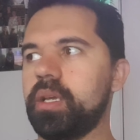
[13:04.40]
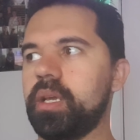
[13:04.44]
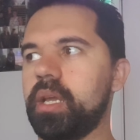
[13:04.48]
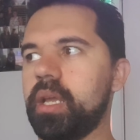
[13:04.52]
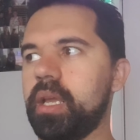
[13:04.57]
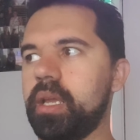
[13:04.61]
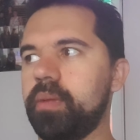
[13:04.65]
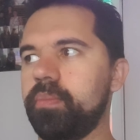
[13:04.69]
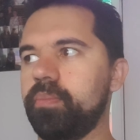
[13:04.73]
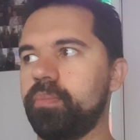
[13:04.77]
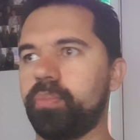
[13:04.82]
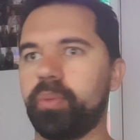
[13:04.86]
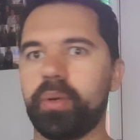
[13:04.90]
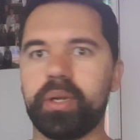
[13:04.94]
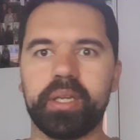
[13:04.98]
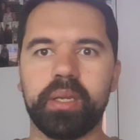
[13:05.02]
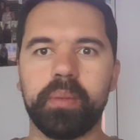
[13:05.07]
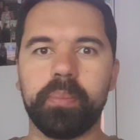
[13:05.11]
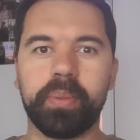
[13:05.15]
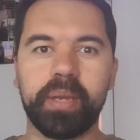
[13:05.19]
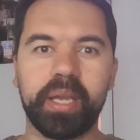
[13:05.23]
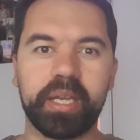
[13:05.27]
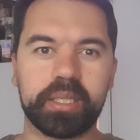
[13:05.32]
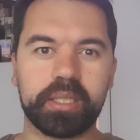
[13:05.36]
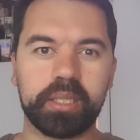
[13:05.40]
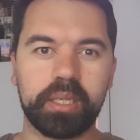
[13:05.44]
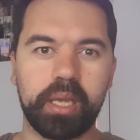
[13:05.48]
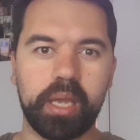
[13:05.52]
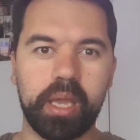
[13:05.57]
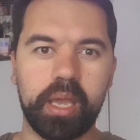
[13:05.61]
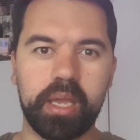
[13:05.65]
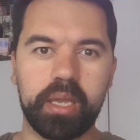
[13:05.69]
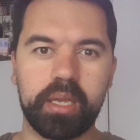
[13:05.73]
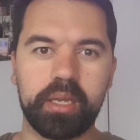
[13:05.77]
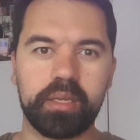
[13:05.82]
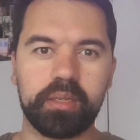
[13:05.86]
and bring it back
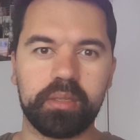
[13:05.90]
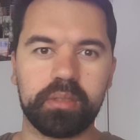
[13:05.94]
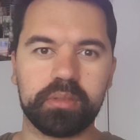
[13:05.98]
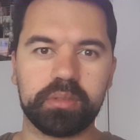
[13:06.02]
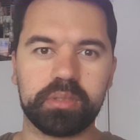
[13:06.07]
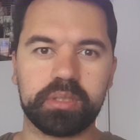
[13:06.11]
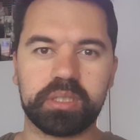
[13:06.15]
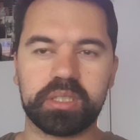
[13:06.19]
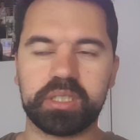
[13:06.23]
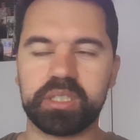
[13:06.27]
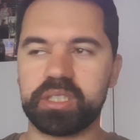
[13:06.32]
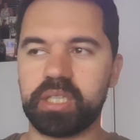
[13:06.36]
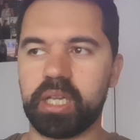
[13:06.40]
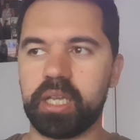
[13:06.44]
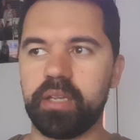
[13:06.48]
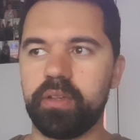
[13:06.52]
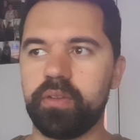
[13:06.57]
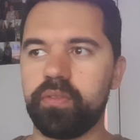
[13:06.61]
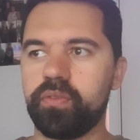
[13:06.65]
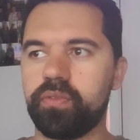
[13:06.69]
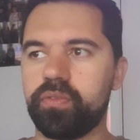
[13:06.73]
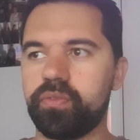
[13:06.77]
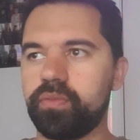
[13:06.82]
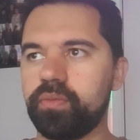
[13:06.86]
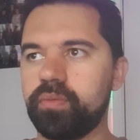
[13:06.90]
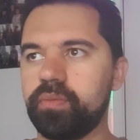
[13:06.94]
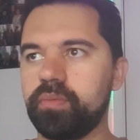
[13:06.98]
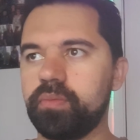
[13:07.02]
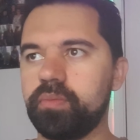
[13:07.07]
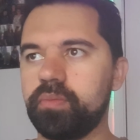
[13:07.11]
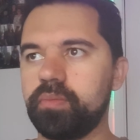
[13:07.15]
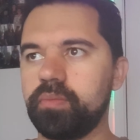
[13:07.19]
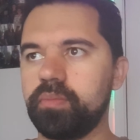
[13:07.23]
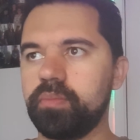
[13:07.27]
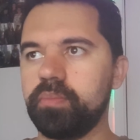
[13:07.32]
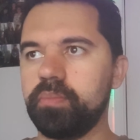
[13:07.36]
and save
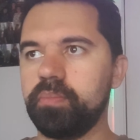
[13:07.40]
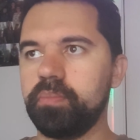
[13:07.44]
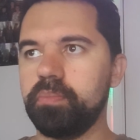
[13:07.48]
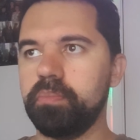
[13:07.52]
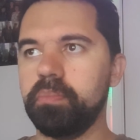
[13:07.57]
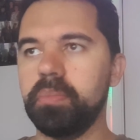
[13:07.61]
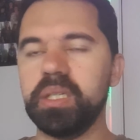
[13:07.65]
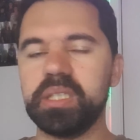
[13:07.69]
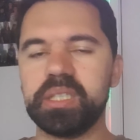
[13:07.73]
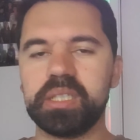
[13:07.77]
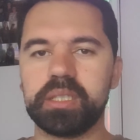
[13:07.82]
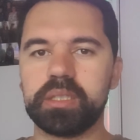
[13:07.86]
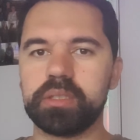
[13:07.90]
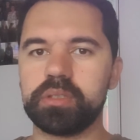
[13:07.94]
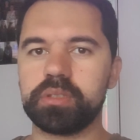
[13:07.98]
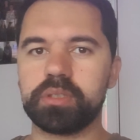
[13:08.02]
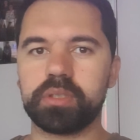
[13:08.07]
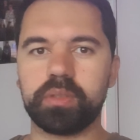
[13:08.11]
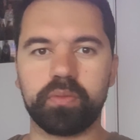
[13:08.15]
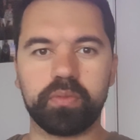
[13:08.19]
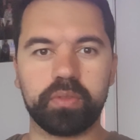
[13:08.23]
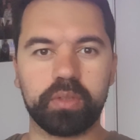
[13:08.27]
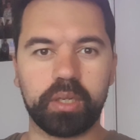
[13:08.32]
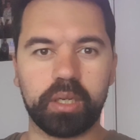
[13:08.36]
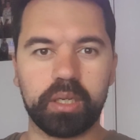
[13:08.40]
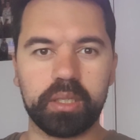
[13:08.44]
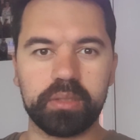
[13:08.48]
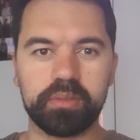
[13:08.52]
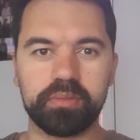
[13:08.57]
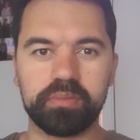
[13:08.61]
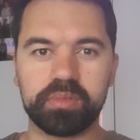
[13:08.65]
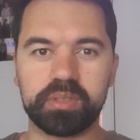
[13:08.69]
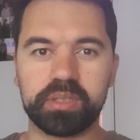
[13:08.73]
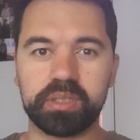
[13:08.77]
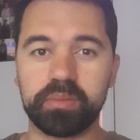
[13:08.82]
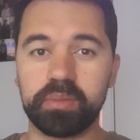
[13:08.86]
millions of
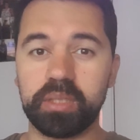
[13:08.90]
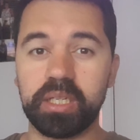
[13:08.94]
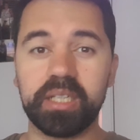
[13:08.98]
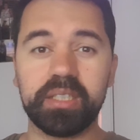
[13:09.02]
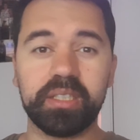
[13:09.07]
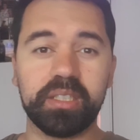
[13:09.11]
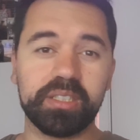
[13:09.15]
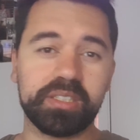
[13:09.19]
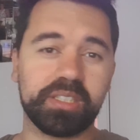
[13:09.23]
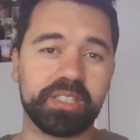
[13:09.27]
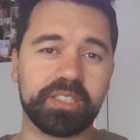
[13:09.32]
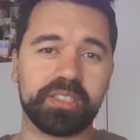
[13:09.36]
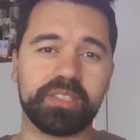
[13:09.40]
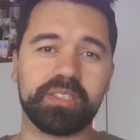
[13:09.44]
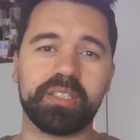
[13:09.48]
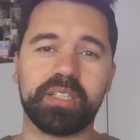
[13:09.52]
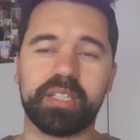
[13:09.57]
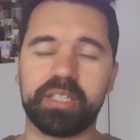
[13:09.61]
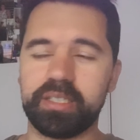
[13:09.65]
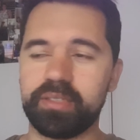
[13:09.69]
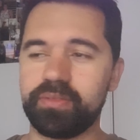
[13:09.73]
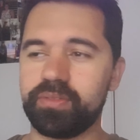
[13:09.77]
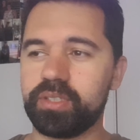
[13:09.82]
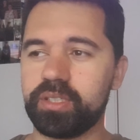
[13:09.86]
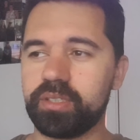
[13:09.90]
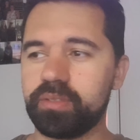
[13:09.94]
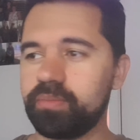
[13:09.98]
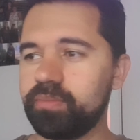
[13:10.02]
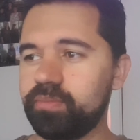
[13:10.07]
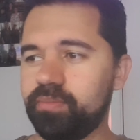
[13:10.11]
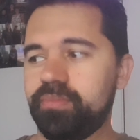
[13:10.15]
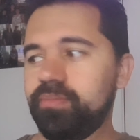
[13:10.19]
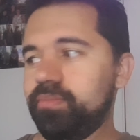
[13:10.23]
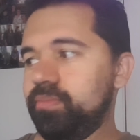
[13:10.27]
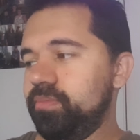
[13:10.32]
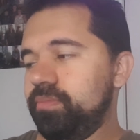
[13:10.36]
lives, innocent lives.
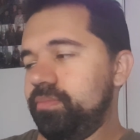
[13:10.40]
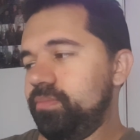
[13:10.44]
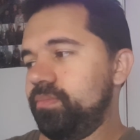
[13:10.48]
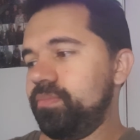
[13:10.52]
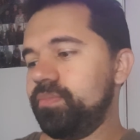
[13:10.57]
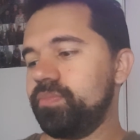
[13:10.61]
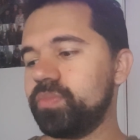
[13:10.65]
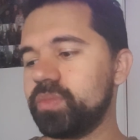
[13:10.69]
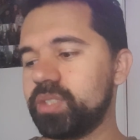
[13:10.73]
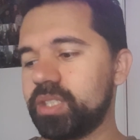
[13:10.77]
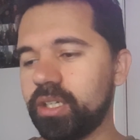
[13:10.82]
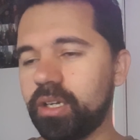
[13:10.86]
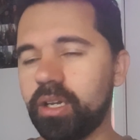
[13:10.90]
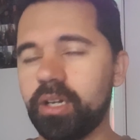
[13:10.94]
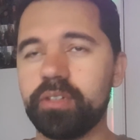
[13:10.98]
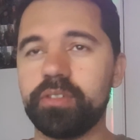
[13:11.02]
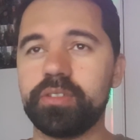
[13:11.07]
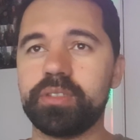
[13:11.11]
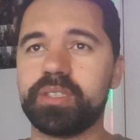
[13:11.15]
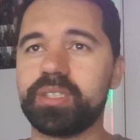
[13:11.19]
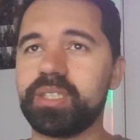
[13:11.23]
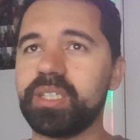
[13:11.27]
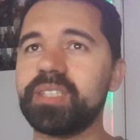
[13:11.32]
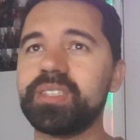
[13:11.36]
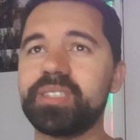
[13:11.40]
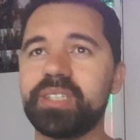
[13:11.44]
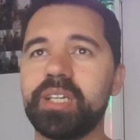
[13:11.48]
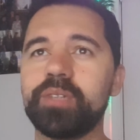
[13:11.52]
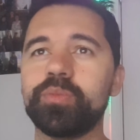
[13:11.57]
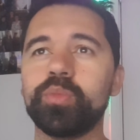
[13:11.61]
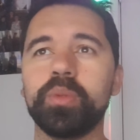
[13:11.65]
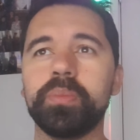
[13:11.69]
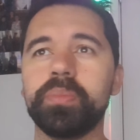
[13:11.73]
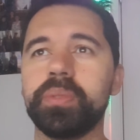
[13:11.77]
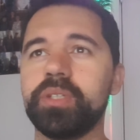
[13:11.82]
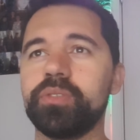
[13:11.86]
So I think
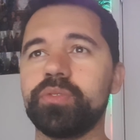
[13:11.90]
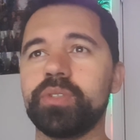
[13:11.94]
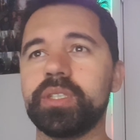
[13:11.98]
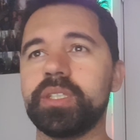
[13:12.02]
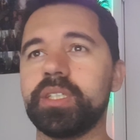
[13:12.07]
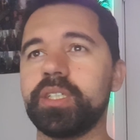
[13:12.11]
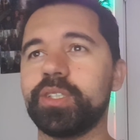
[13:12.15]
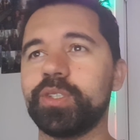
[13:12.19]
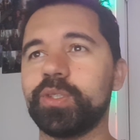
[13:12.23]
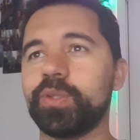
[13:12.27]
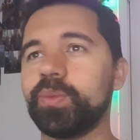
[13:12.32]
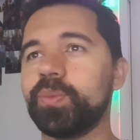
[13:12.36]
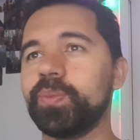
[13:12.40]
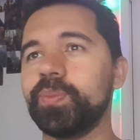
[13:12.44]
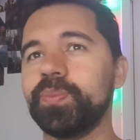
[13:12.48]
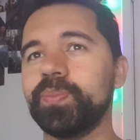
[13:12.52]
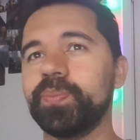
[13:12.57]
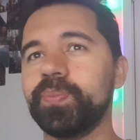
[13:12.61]
that would be really cool.